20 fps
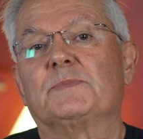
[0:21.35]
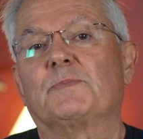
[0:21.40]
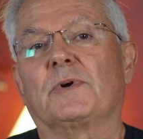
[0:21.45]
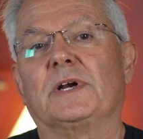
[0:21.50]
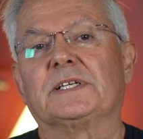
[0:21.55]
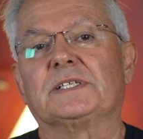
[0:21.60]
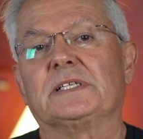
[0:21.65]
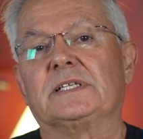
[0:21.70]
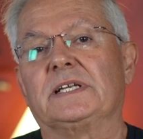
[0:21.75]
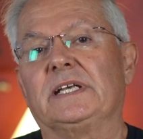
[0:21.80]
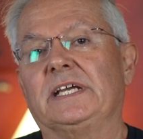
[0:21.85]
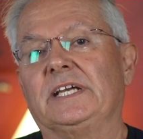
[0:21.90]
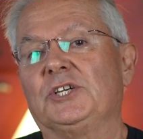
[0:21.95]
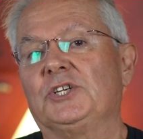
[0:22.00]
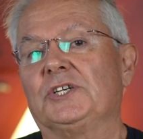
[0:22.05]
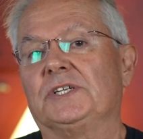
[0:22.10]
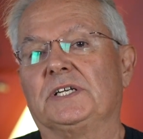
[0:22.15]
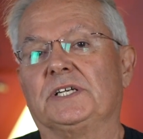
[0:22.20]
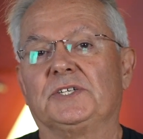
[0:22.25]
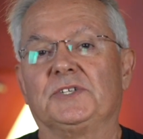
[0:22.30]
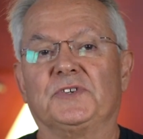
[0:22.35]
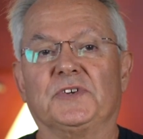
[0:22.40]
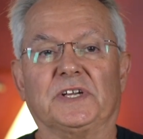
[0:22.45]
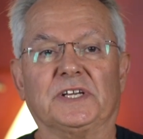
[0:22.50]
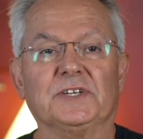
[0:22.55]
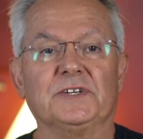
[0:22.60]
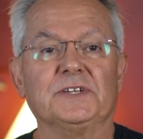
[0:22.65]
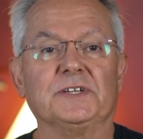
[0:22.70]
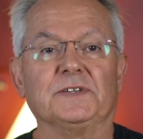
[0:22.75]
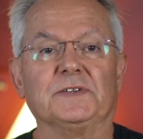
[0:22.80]
presentation is to
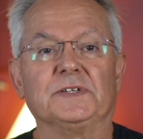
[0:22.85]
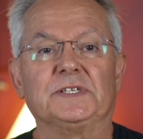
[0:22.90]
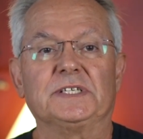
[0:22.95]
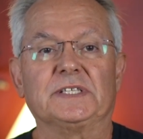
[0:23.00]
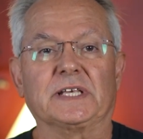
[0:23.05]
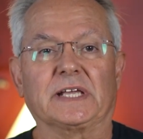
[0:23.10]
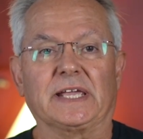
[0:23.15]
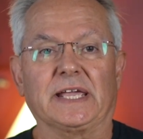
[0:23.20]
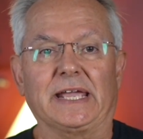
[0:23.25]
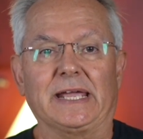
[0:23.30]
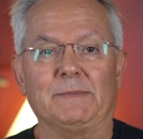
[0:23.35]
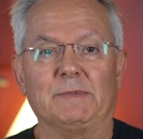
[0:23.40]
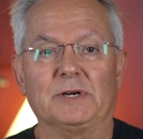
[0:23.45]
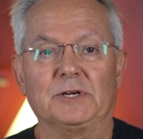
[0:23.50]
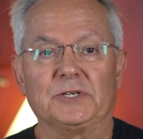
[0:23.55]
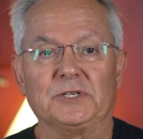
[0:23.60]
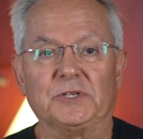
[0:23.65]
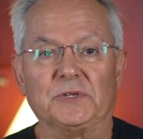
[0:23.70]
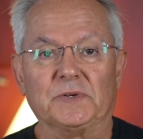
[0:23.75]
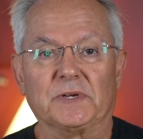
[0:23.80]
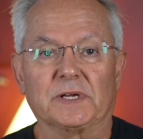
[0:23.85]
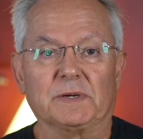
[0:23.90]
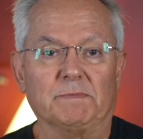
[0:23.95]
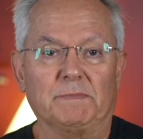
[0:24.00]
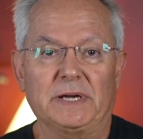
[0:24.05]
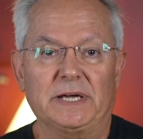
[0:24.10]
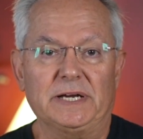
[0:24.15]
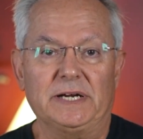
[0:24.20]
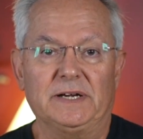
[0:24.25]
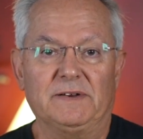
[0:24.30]
introduce the gamer to
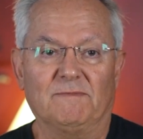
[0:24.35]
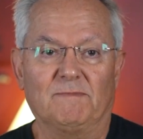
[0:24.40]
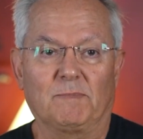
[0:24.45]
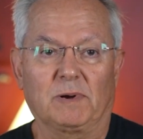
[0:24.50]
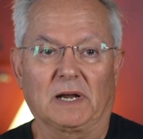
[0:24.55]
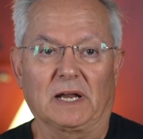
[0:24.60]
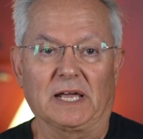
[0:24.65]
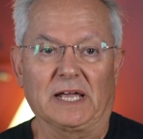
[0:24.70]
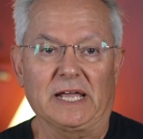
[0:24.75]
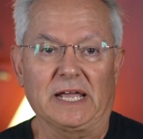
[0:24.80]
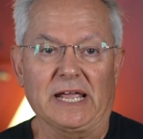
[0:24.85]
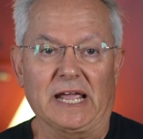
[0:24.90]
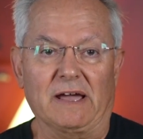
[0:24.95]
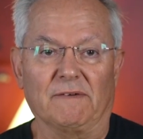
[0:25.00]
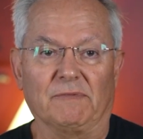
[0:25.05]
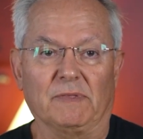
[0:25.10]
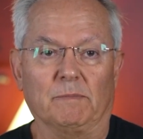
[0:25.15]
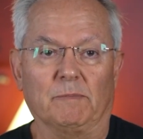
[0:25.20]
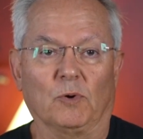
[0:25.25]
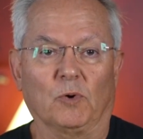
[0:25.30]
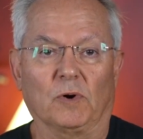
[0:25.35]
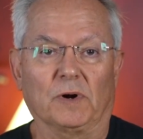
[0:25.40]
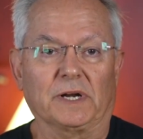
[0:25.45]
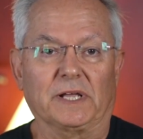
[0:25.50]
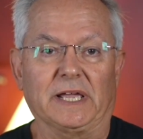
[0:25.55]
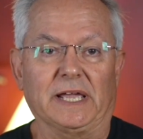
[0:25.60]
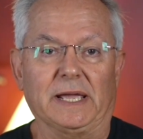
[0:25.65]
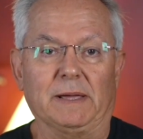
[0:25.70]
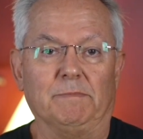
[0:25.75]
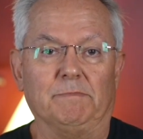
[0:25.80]
competitive play of the board
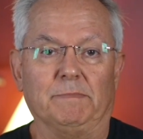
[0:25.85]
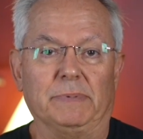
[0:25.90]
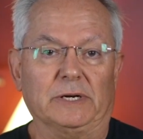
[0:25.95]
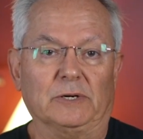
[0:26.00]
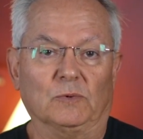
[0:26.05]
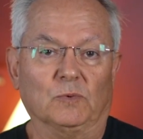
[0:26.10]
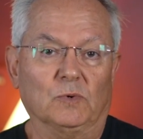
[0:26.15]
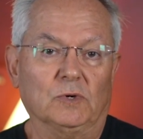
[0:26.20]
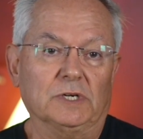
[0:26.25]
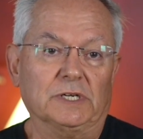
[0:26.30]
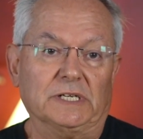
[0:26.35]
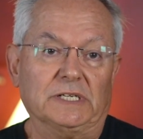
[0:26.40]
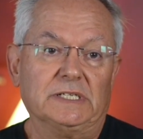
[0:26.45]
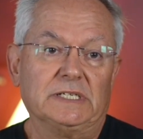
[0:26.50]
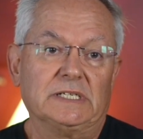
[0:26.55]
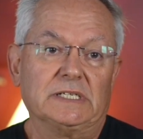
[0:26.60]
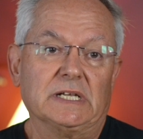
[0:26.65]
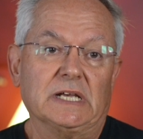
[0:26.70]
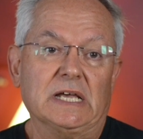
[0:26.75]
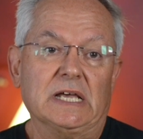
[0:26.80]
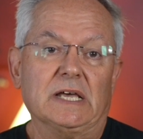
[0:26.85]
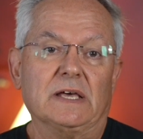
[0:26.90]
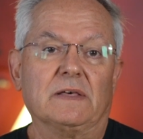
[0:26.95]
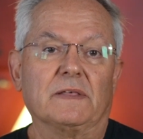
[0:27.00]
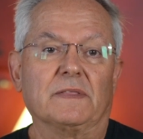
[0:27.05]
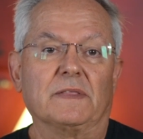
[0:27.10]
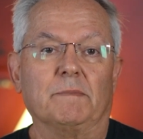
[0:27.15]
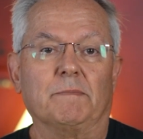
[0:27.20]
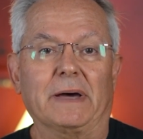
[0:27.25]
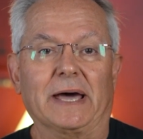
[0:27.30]
game Bitter Woods,
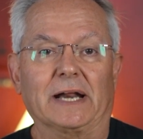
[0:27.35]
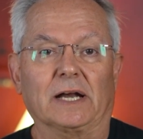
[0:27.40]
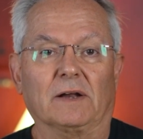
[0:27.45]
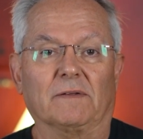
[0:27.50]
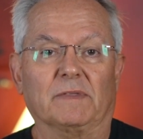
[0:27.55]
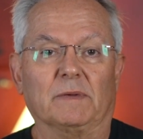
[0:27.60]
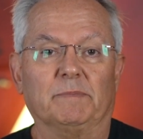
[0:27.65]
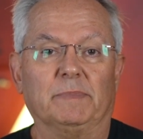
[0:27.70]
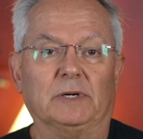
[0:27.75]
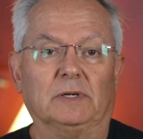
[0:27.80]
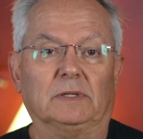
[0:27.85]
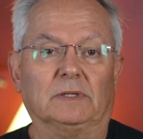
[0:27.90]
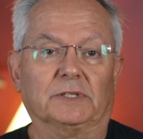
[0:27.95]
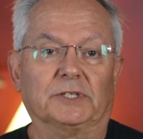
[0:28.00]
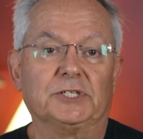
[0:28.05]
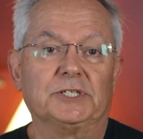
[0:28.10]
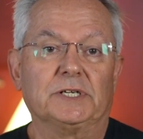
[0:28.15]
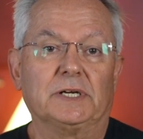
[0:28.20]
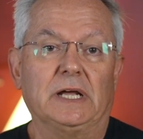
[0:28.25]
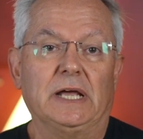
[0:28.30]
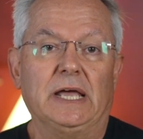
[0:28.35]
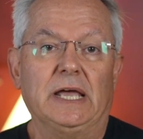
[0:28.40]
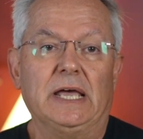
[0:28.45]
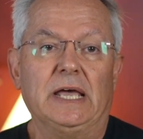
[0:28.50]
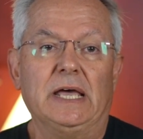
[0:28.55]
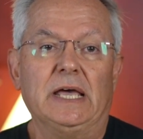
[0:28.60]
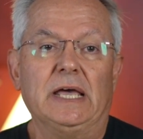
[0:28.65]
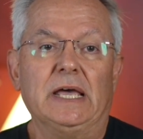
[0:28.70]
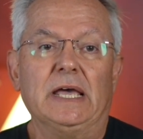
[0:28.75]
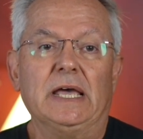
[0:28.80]
The Battle of the Bulge.
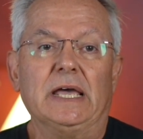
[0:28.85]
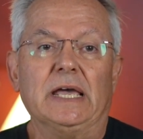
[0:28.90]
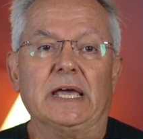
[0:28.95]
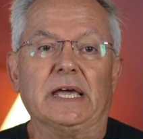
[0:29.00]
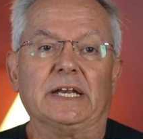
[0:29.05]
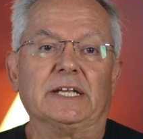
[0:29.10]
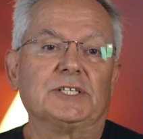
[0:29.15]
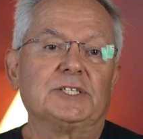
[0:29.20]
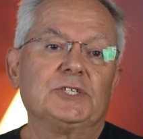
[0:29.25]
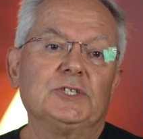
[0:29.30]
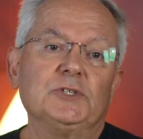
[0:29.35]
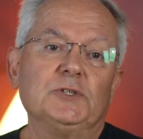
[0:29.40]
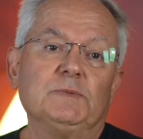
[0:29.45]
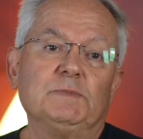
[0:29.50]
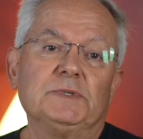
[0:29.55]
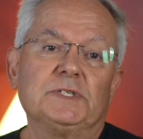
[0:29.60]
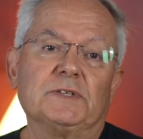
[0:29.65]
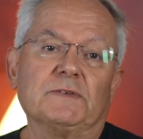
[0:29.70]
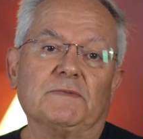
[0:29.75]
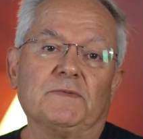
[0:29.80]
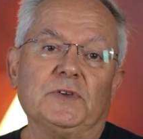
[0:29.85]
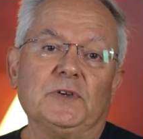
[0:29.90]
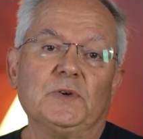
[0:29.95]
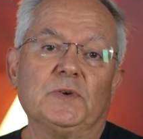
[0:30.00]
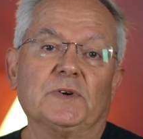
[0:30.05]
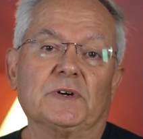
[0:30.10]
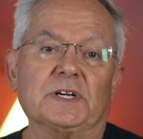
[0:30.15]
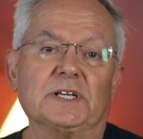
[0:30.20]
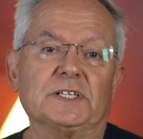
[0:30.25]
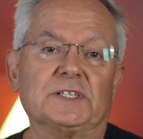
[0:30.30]
It assumes the
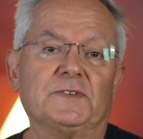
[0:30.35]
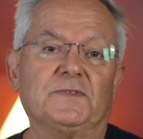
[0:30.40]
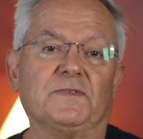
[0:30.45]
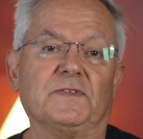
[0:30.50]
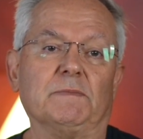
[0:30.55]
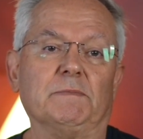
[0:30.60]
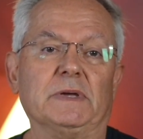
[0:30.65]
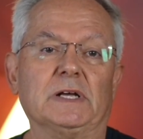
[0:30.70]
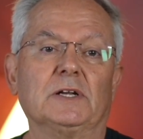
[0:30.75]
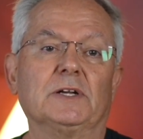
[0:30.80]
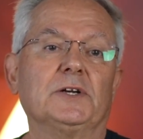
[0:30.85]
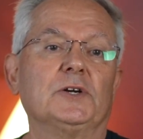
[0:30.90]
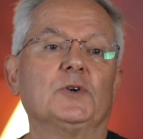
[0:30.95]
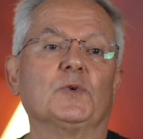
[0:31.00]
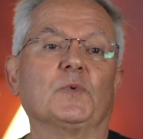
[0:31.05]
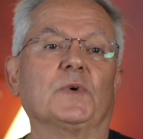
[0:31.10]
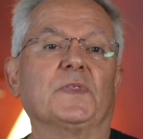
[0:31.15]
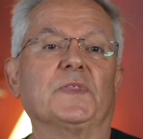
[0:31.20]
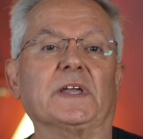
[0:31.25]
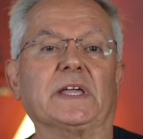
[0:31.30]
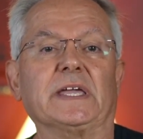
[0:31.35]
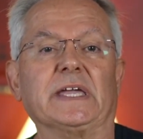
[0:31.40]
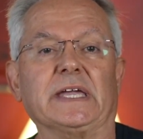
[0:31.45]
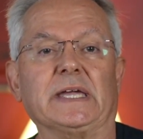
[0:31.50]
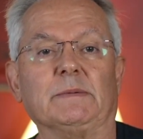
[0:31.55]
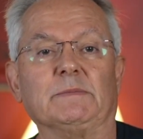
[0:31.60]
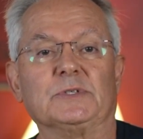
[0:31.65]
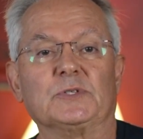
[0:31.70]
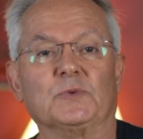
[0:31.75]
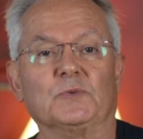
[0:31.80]
viewer is familiar with the
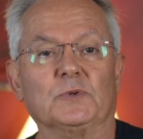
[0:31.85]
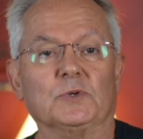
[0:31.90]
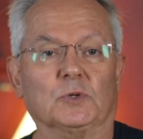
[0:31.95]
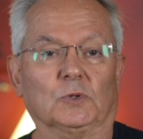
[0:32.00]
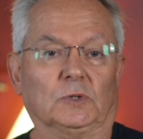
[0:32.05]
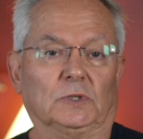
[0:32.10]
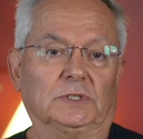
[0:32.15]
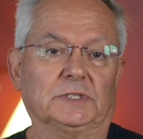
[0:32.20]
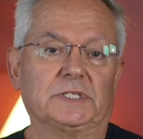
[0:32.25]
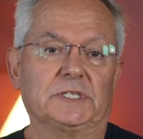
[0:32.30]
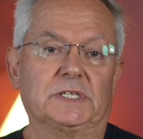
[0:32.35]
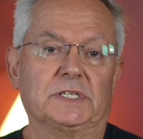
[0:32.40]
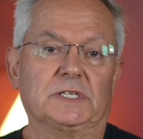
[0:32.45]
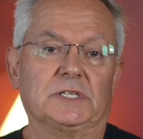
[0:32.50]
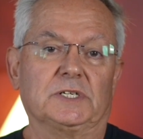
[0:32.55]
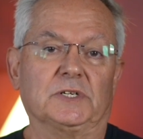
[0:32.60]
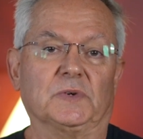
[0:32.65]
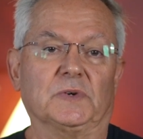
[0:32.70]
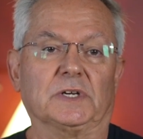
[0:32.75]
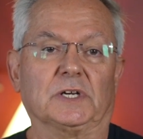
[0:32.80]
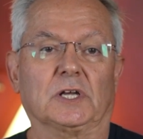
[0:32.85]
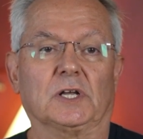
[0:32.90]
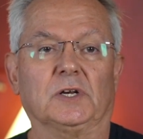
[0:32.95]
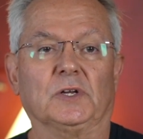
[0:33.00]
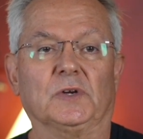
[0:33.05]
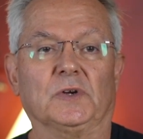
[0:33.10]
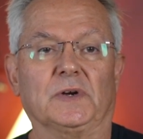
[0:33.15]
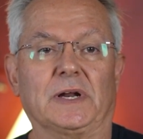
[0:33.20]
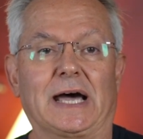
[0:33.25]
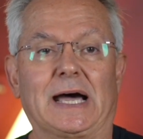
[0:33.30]
game's rules to
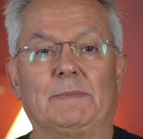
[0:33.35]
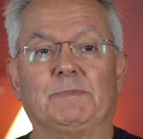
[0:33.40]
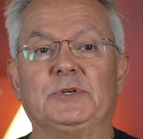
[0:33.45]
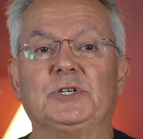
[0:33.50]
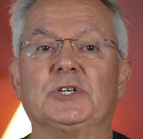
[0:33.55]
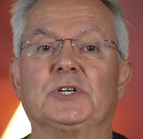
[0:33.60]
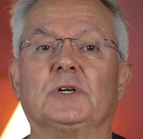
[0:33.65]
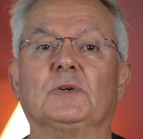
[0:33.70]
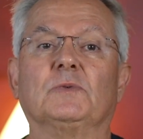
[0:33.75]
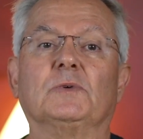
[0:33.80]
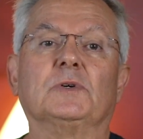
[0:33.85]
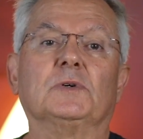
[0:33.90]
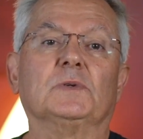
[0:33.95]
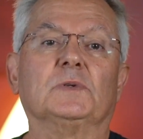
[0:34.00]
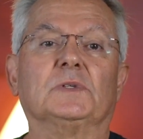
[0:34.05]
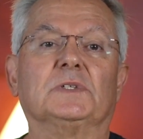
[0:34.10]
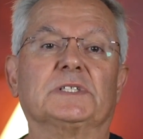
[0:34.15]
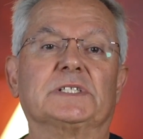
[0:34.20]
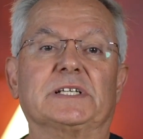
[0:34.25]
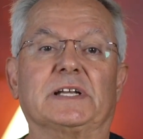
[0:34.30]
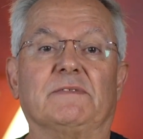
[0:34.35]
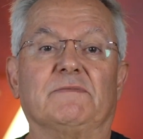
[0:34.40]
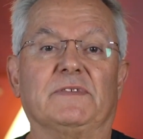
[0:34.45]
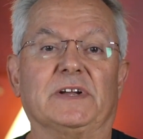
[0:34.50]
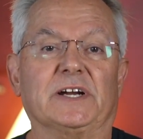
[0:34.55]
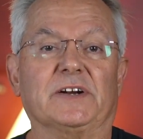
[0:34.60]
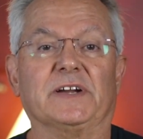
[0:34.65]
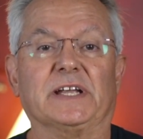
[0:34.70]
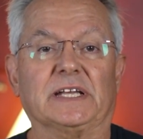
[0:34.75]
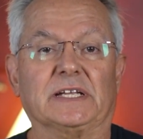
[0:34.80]
include optional rules and
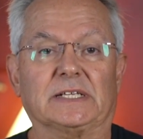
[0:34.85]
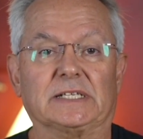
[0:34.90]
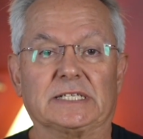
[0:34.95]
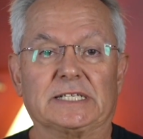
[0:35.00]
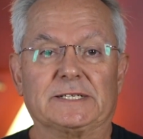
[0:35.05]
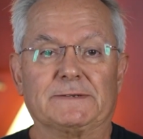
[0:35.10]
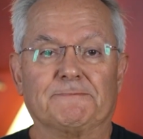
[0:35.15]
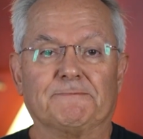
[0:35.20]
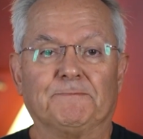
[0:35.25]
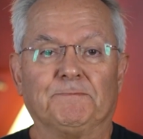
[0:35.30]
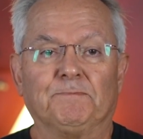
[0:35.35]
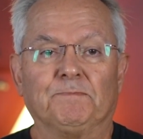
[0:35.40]
variants.